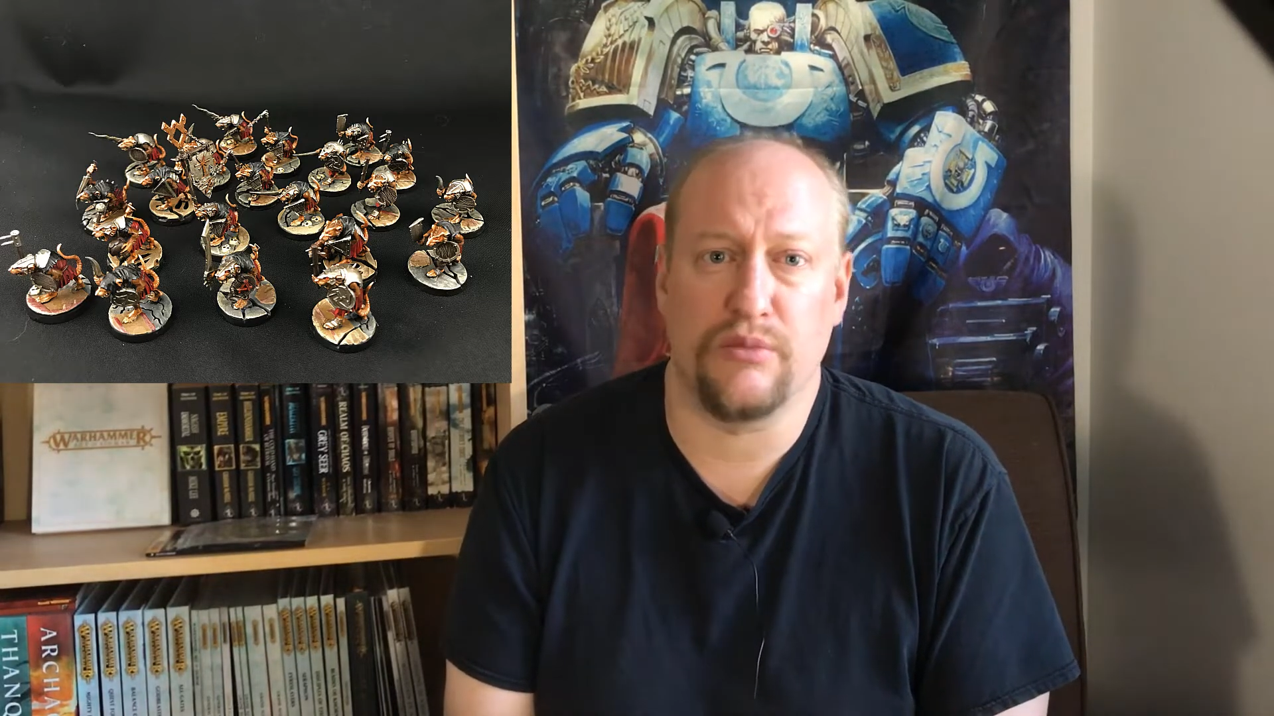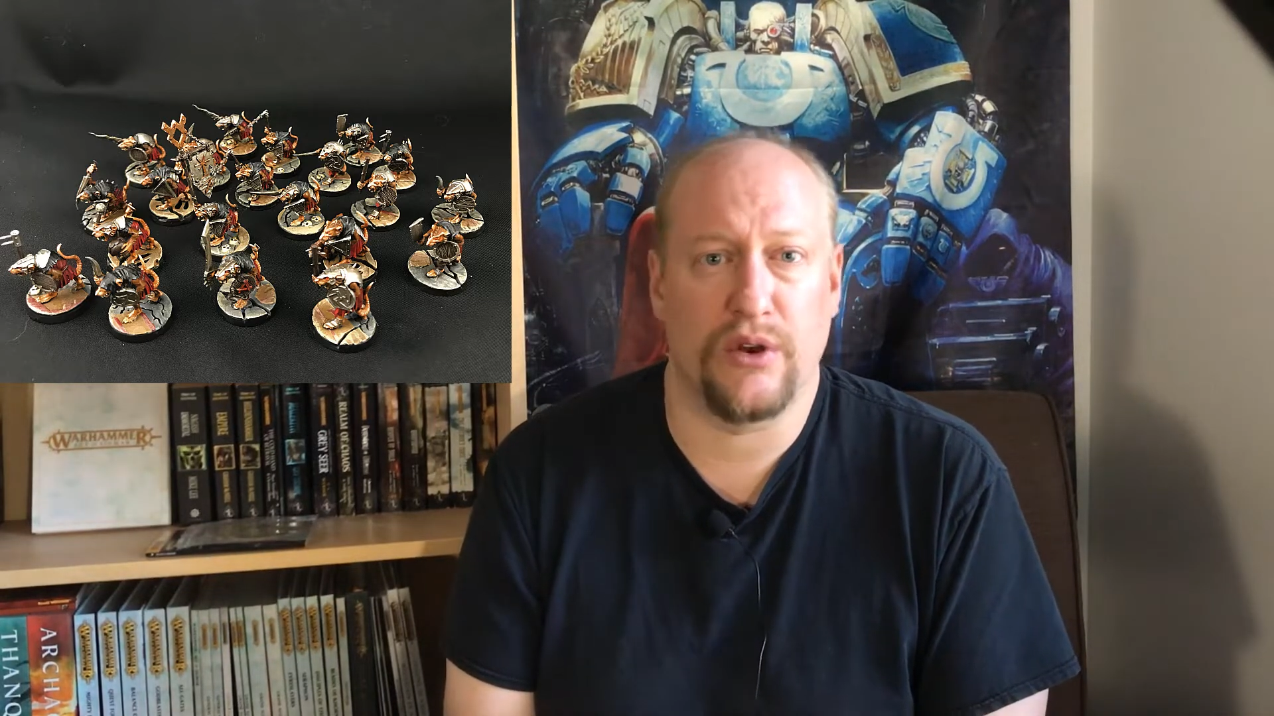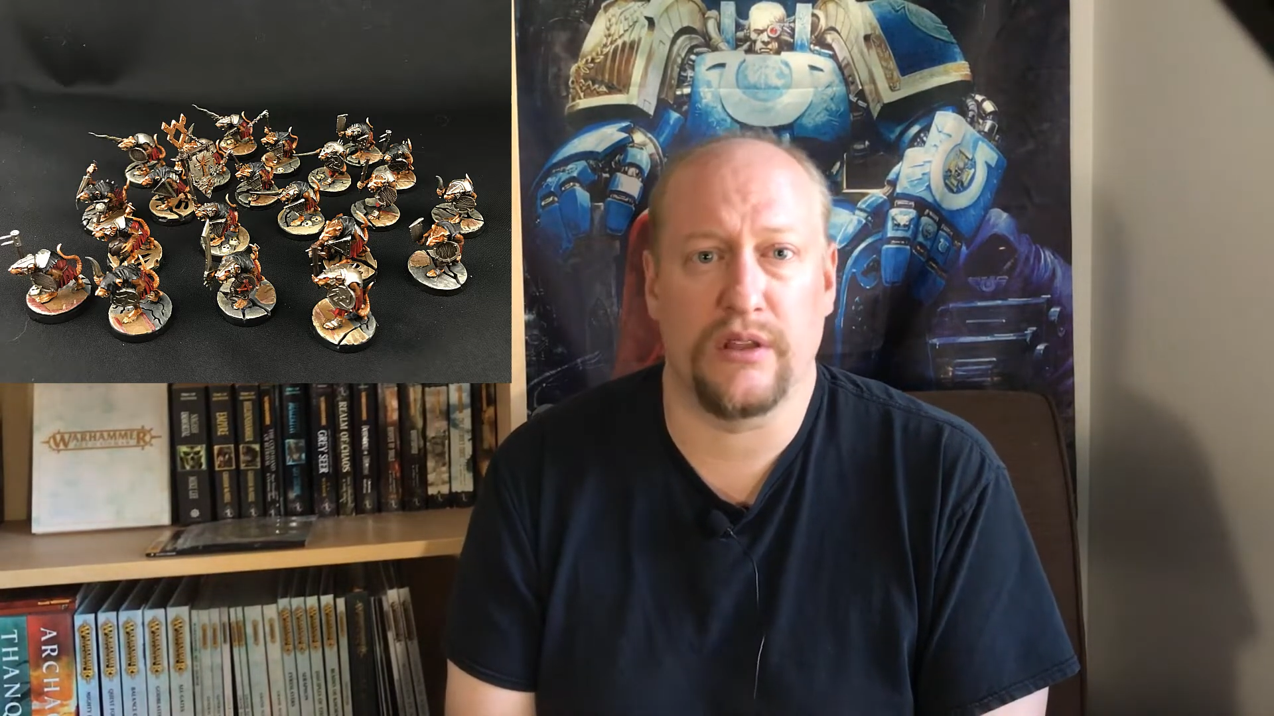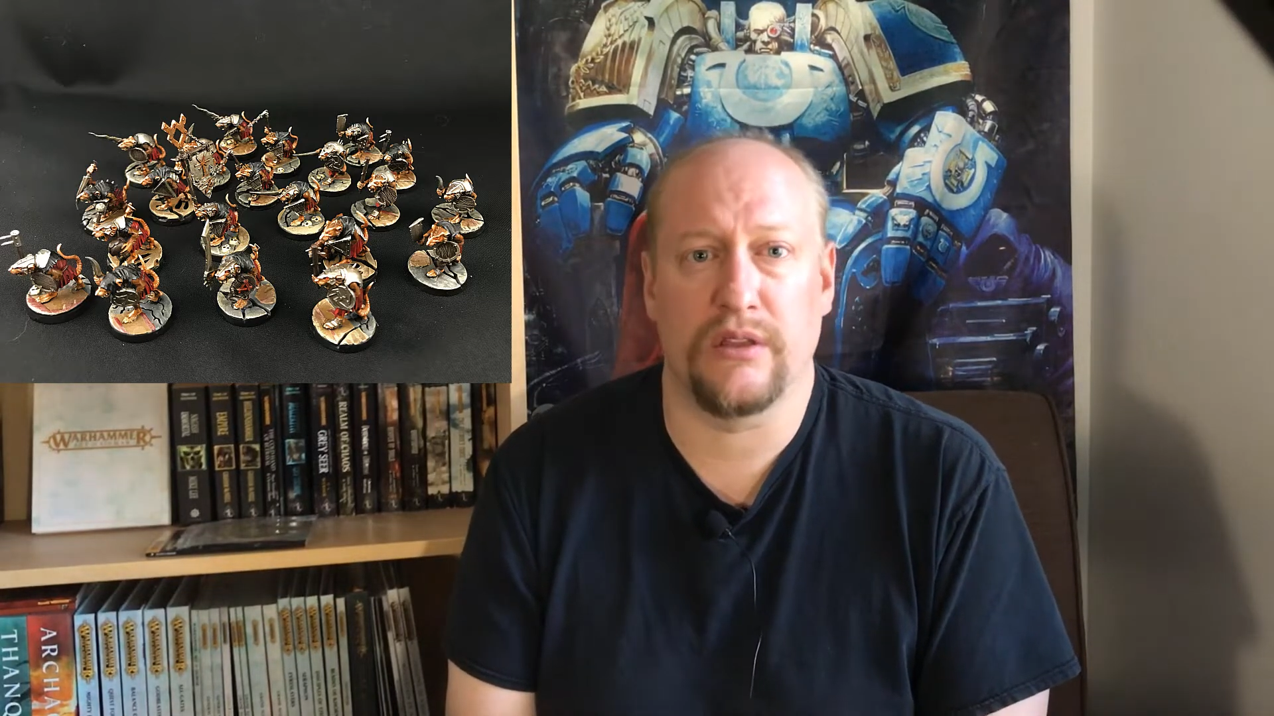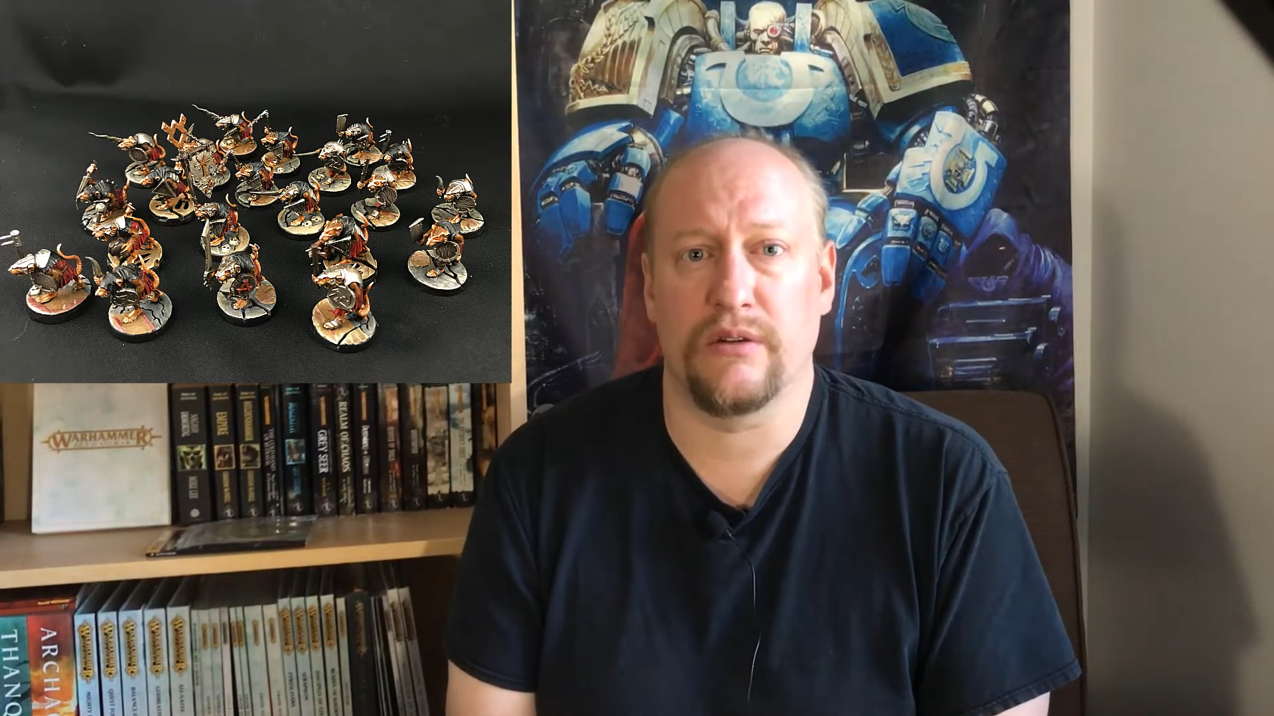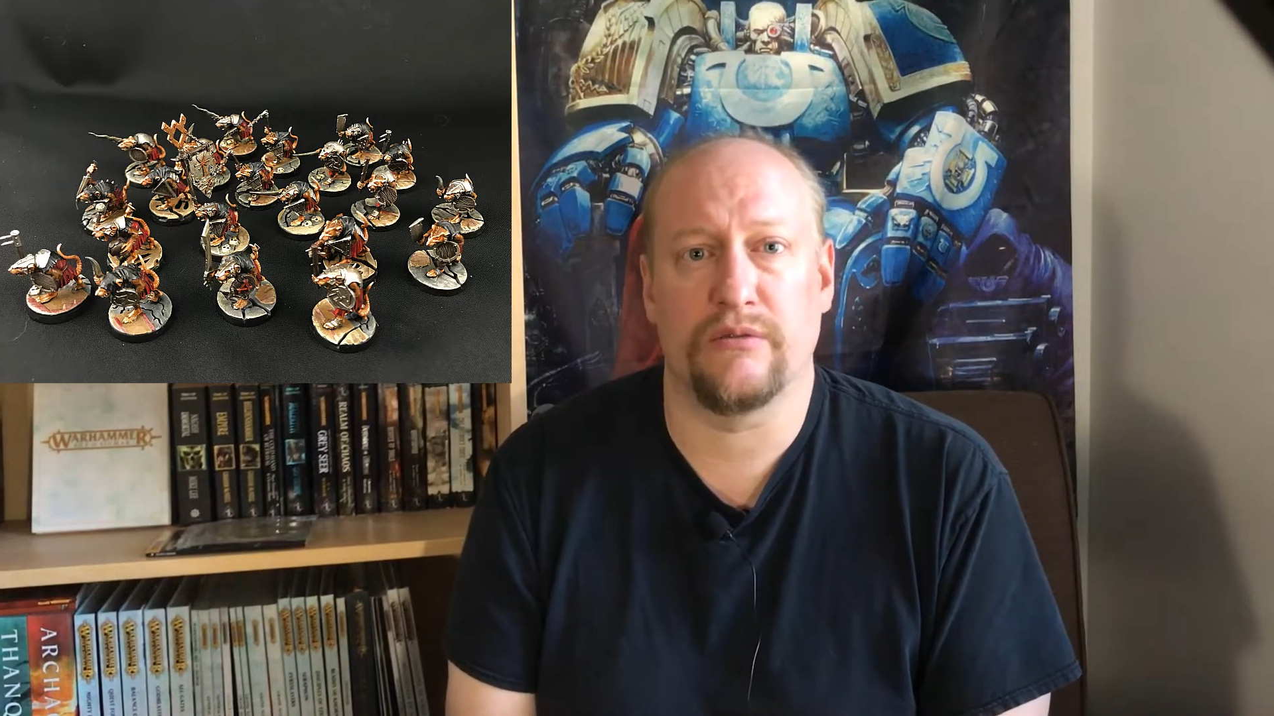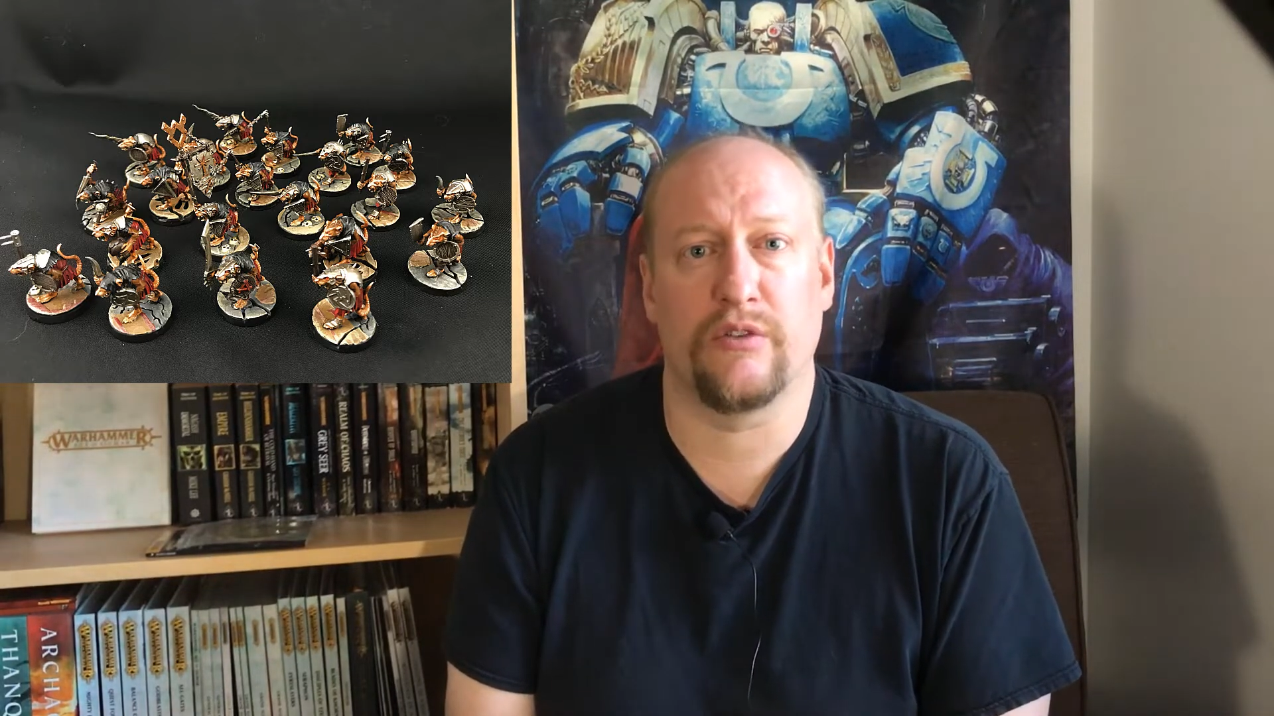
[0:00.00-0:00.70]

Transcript: bring the